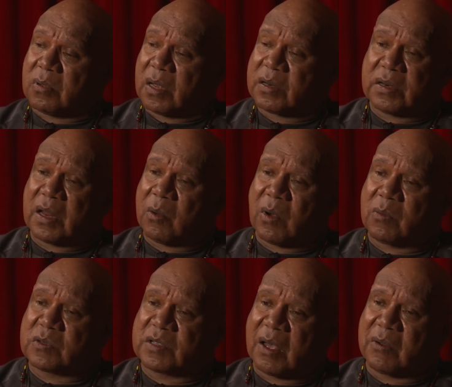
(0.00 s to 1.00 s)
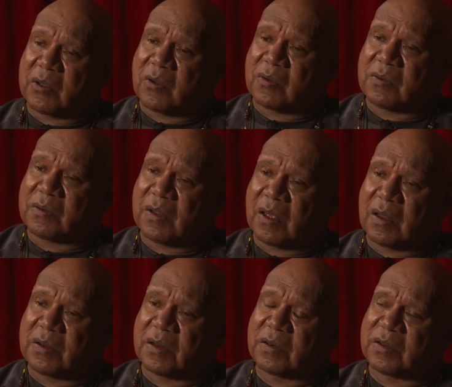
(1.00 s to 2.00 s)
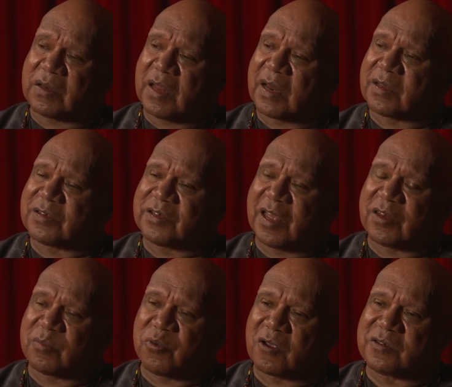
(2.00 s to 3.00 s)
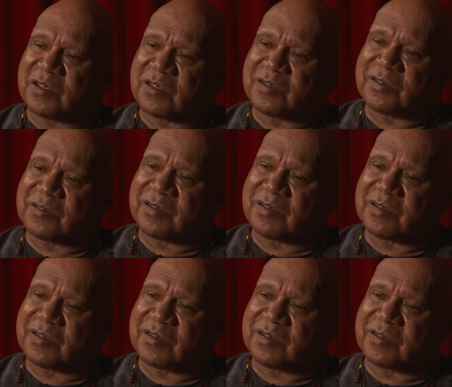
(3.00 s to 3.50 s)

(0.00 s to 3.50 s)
I didn't know what was going on. I didn't understand the process,